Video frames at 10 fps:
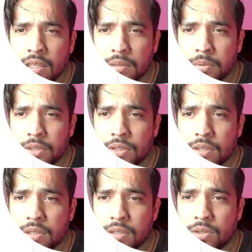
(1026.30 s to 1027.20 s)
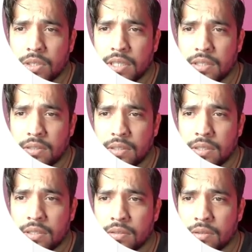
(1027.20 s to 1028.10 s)
Version does not
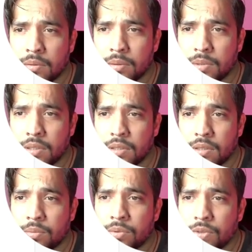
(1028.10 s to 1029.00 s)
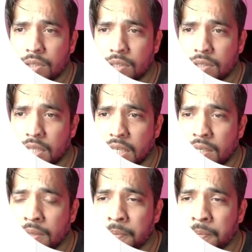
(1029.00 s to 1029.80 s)
exist. It is a provisioning state.